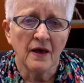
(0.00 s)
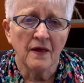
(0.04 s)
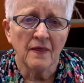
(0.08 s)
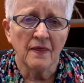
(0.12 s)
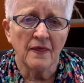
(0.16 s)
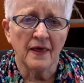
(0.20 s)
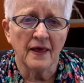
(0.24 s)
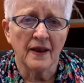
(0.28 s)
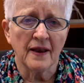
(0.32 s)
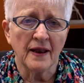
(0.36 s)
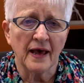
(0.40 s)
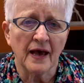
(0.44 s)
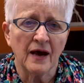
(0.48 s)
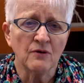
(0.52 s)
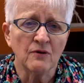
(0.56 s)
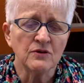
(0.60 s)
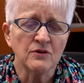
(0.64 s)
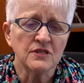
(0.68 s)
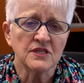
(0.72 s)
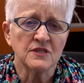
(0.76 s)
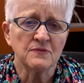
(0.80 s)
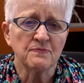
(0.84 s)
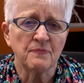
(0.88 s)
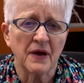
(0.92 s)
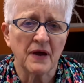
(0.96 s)
that our
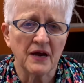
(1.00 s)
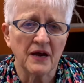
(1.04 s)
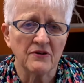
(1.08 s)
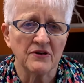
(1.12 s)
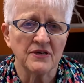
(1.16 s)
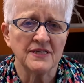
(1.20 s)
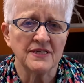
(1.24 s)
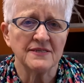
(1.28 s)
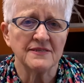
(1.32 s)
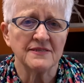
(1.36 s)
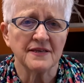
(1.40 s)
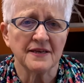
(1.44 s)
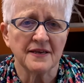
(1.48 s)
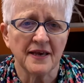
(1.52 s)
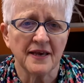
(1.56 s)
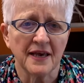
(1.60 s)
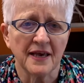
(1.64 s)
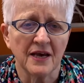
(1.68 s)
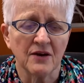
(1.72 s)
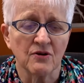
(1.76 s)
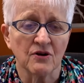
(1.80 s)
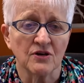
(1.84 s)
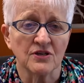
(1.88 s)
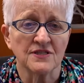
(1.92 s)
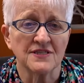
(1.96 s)
disparities in
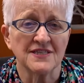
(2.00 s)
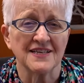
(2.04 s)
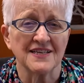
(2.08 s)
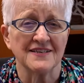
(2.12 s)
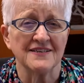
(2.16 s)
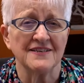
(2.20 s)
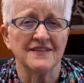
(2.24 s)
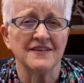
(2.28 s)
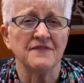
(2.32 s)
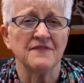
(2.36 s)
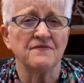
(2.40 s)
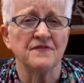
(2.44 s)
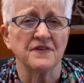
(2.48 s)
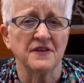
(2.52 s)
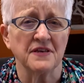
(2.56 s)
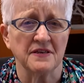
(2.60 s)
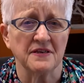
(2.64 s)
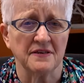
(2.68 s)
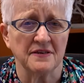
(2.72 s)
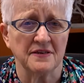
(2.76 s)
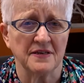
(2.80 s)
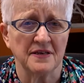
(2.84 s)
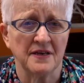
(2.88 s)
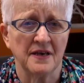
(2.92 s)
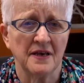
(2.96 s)
care are
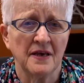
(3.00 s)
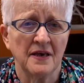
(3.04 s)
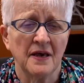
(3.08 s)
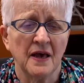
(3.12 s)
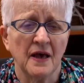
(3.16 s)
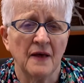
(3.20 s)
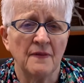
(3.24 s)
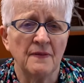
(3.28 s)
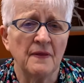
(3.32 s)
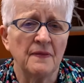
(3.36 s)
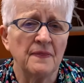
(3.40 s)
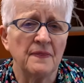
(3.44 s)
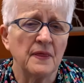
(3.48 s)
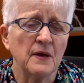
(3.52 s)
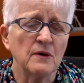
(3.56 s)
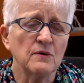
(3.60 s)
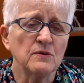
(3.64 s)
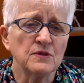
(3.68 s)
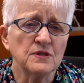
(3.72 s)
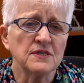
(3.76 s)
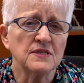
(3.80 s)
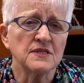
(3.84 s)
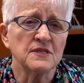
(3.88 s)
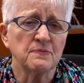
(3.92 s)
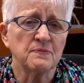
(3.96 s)
significant and that
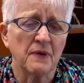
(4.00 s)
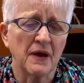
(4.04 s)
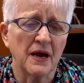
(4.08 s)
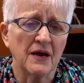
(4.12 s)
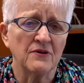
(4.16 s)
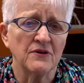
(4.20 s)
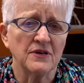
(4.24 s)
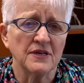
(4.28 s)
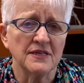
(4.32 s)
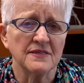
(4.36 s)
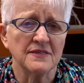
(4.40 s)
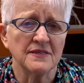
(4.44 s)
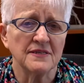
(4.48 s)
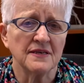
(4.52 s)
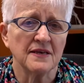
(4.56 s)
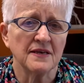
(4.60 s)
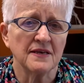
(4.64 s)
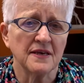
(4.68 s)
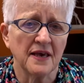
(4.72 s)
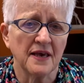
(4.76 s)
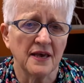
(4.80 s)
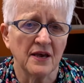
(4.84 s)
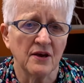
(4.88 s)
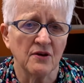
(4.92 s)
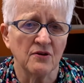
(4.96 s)
those disparities in
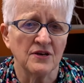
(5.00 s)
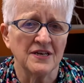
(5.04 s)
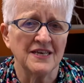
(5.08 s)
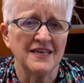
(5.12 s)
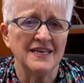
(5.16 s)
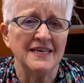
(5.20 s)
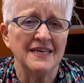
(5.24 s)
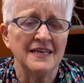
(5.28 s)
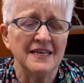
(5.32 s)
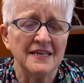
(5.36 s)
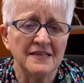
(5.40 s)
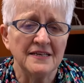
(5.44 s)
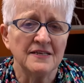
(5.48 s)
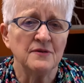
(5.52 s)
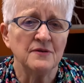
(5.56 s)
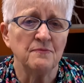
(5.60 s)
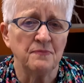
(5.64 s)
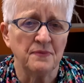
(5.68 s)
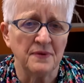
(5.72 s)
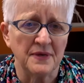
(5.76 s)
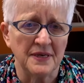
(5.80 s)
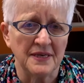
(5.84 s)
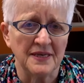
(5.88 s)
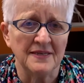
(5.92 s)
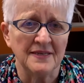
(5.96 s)
care need to
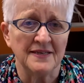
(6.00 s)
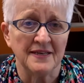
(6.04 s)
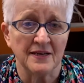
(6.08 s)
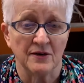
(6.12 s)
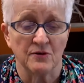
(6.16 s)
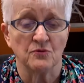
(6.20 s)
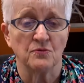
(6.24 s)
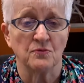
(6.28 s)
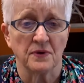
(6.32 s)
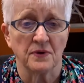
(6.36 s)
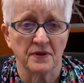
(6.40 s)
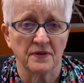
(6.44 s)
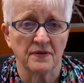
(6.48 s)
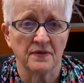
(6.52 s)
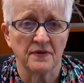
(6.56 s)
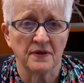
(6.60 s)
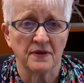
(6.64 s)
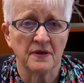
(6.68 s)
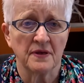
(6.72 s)
be dealt with.